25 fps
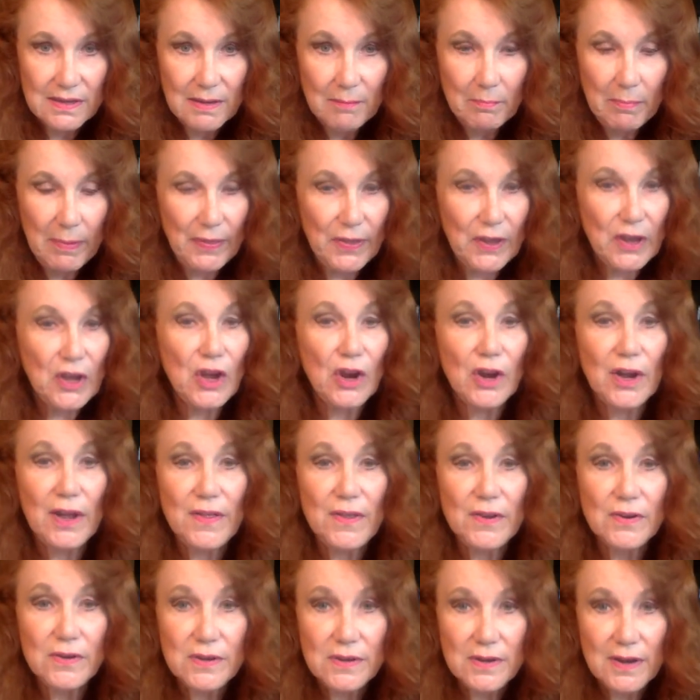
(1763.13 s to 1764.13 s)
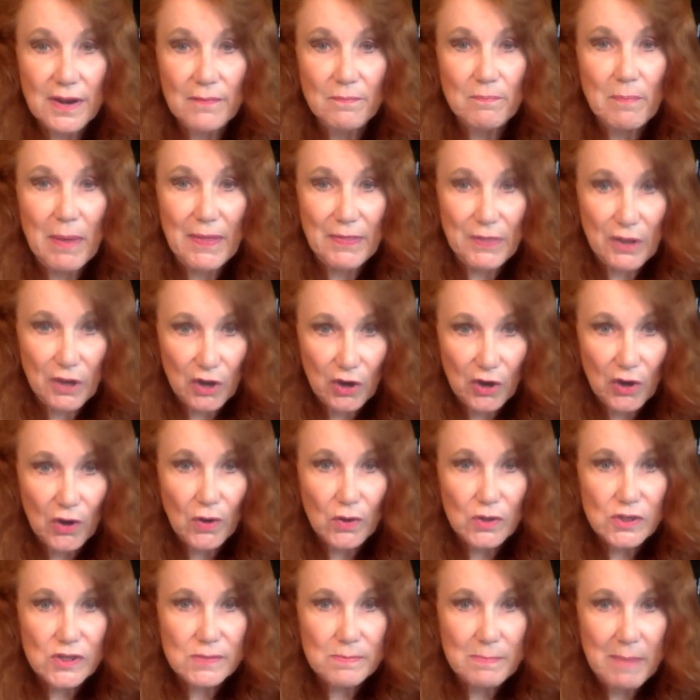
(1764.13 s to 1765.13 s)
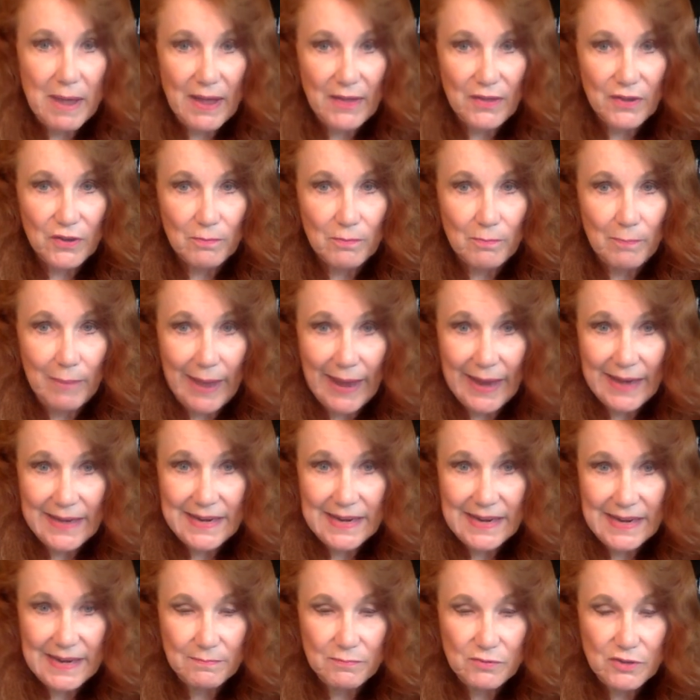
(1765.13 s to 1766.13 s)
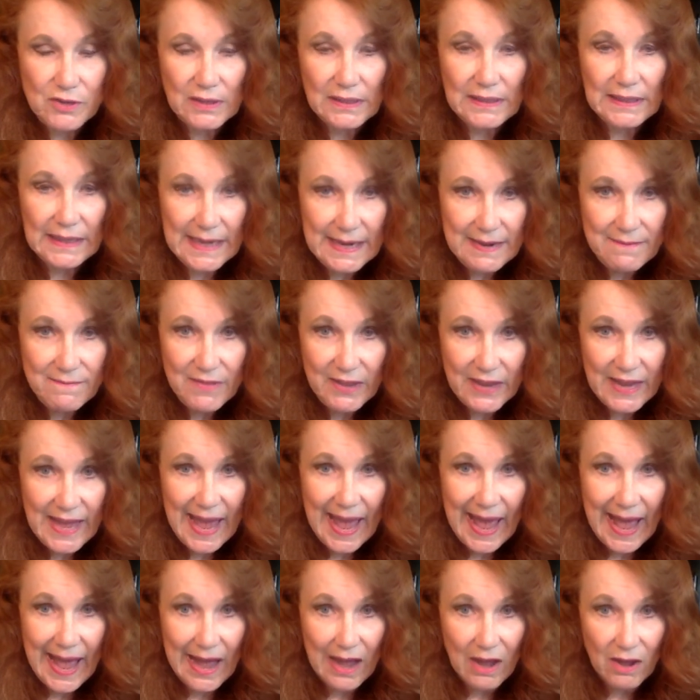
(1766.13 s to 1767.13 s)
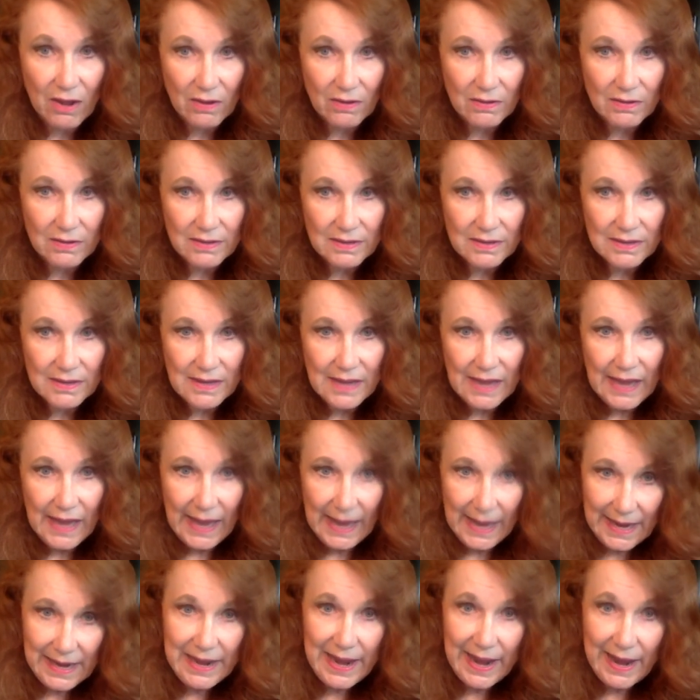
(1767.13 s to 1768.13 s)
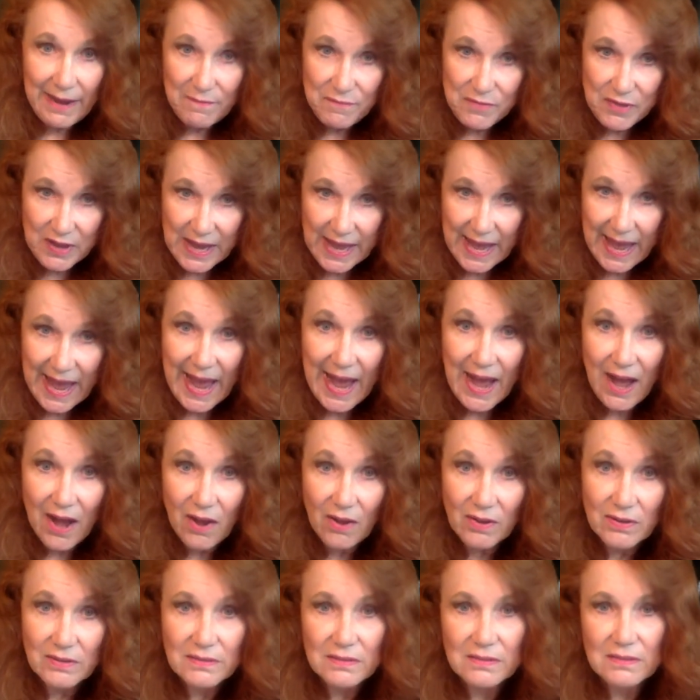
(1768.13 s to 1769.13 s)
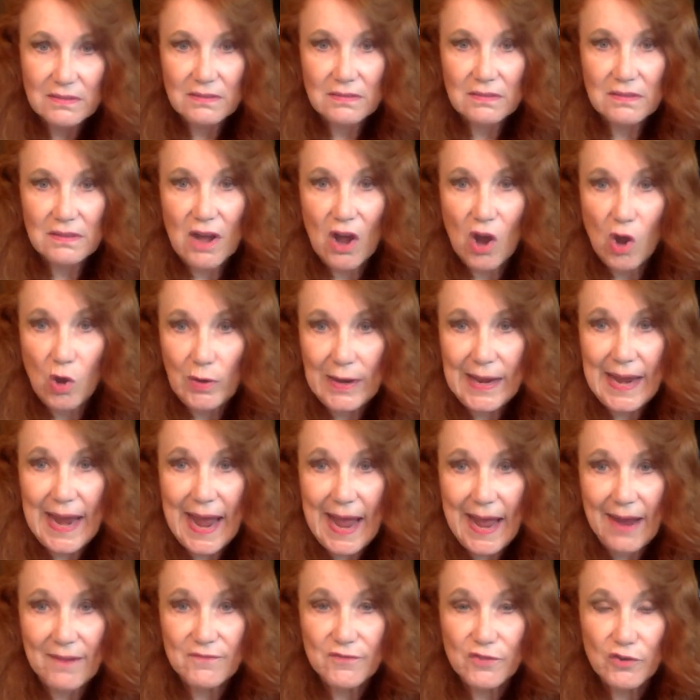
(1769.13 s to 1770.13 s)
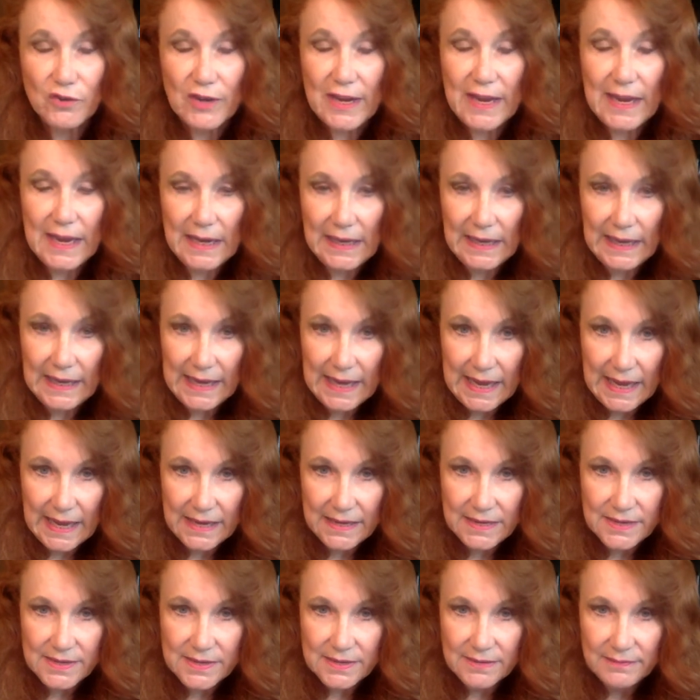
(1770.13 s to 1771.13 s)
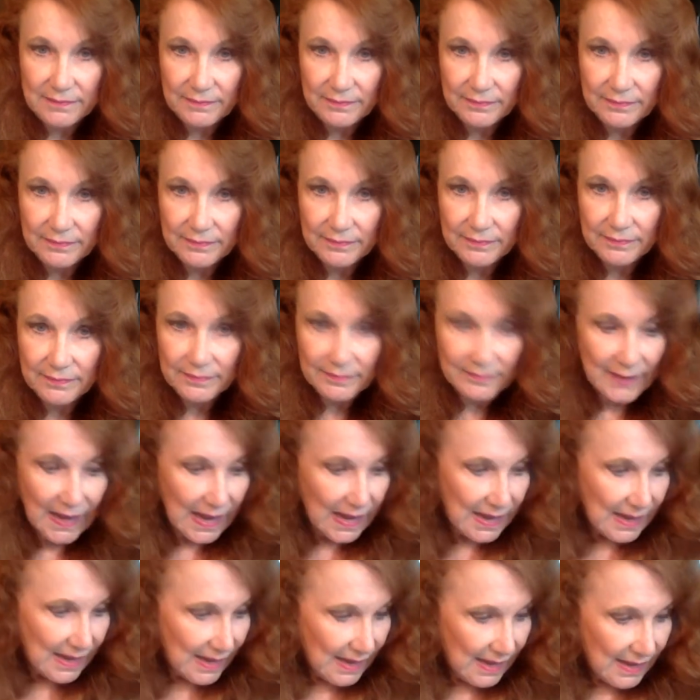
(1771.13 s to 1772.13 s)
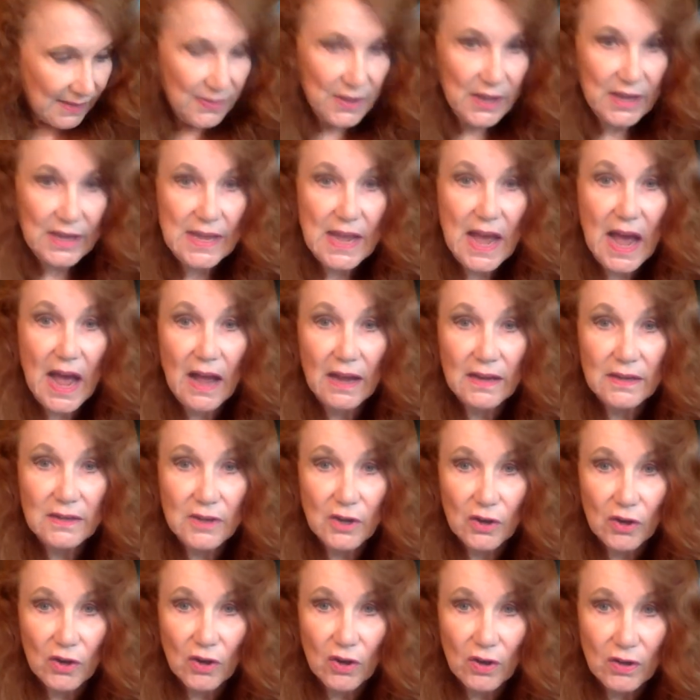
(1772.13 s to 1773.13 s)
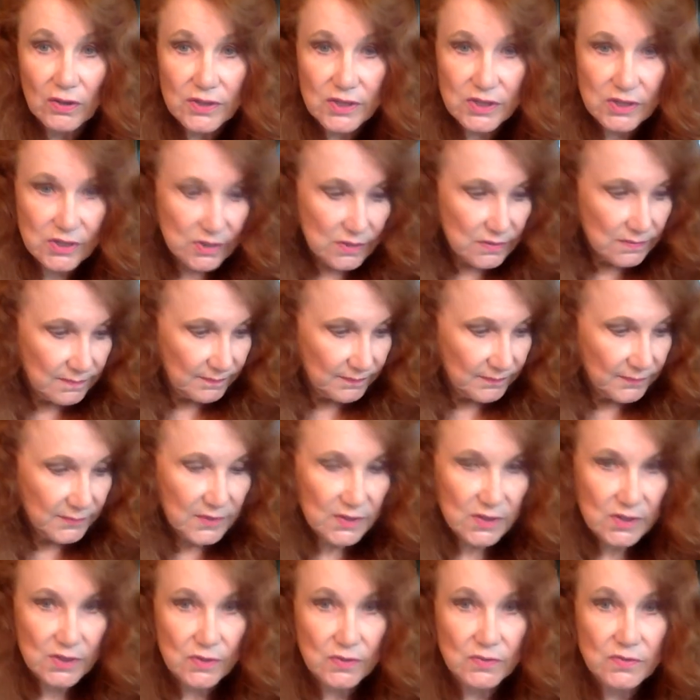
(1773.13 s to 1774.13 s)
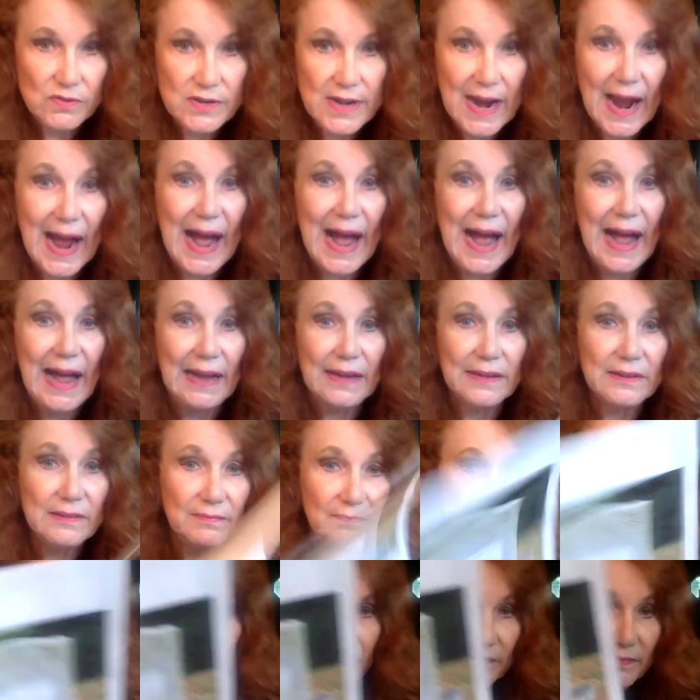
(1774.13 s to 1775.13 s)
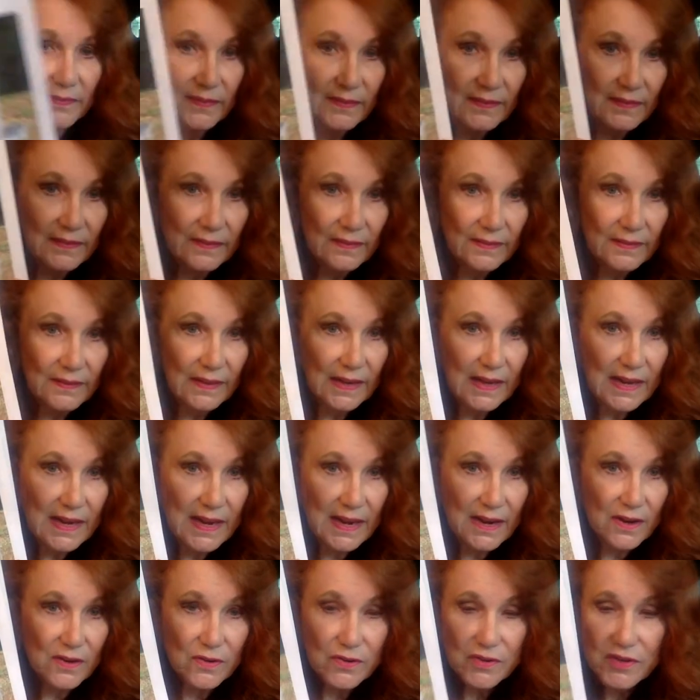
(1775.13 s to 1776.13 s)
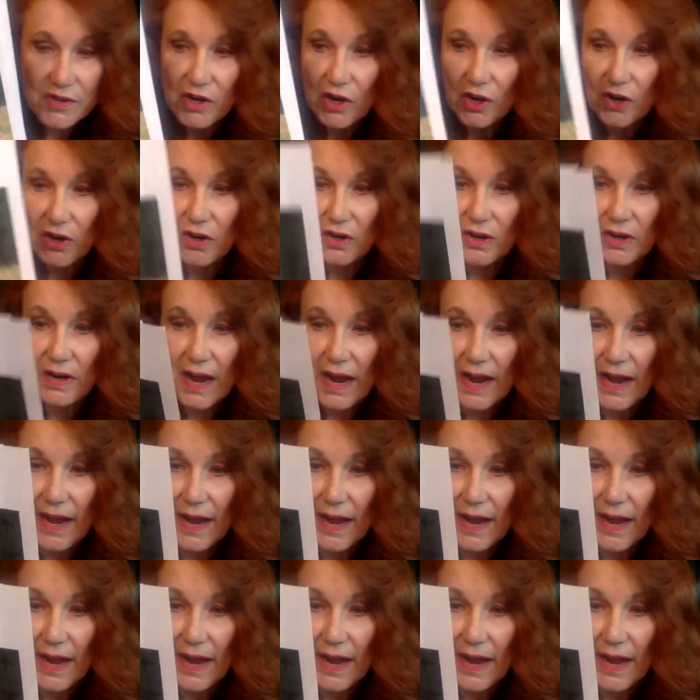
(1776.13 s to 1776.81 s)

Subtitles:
but the girl's mother begged him to leave the cow. He left the cow only after killing it. The young girl soon died. Here's her.